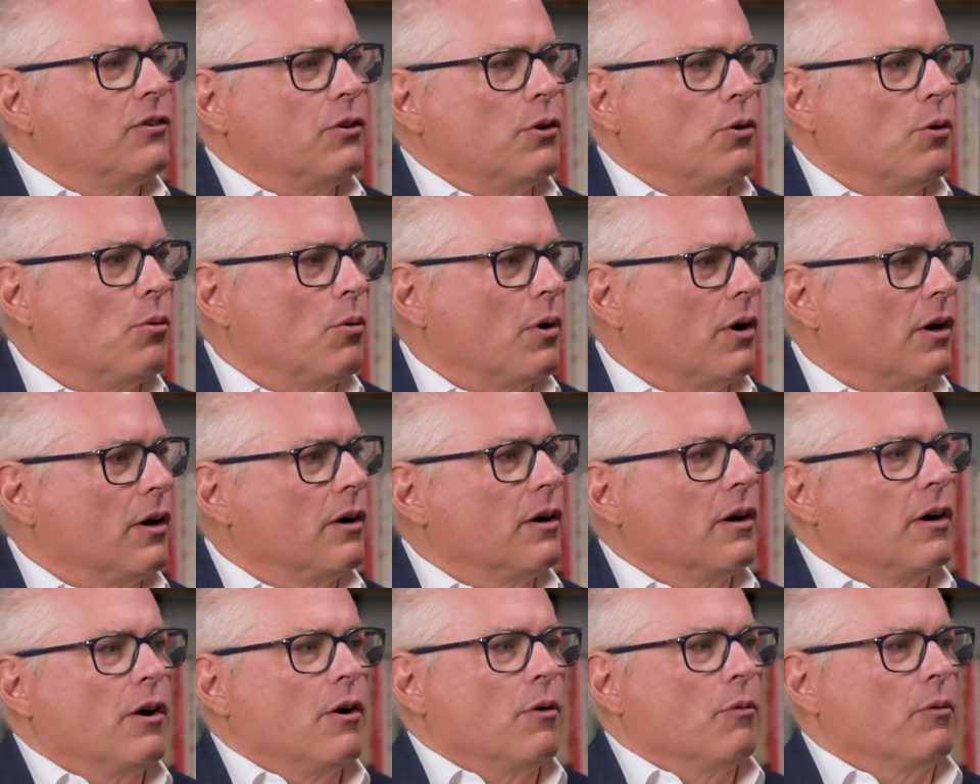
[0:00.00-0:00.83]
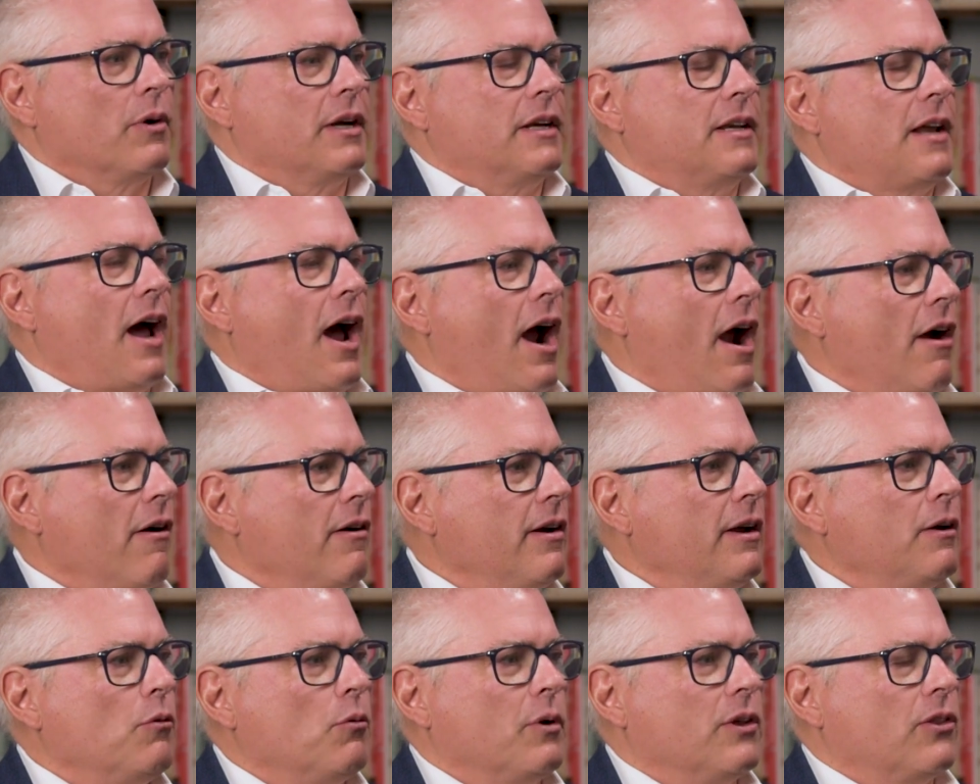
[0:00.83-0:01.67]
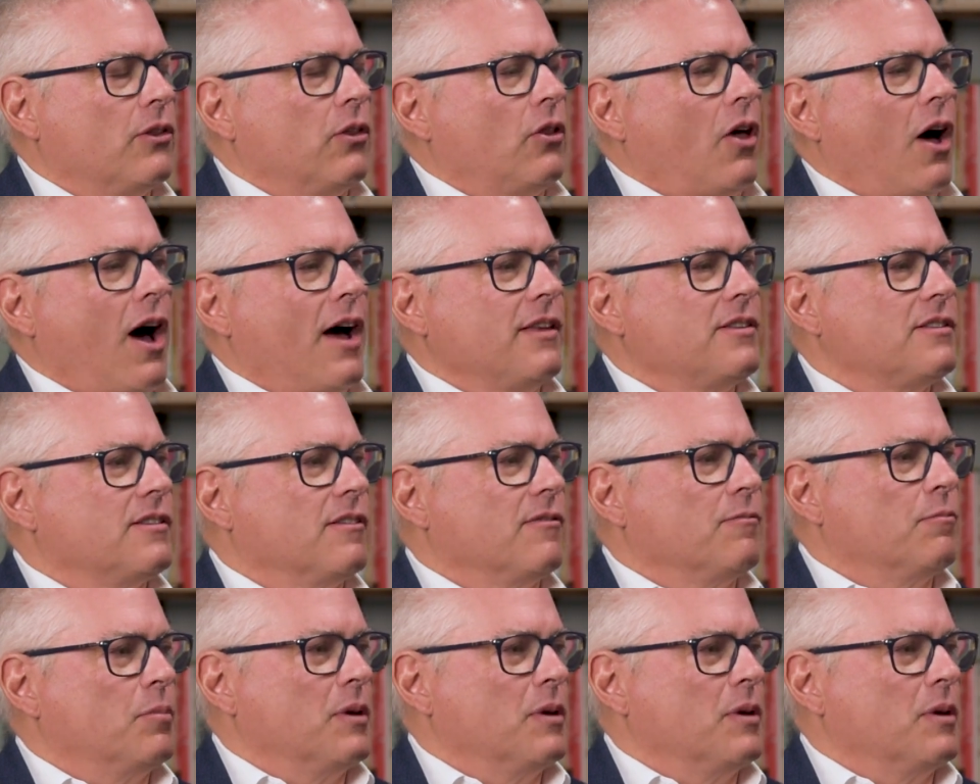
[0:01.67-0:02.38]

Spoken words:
who were retiring with lots of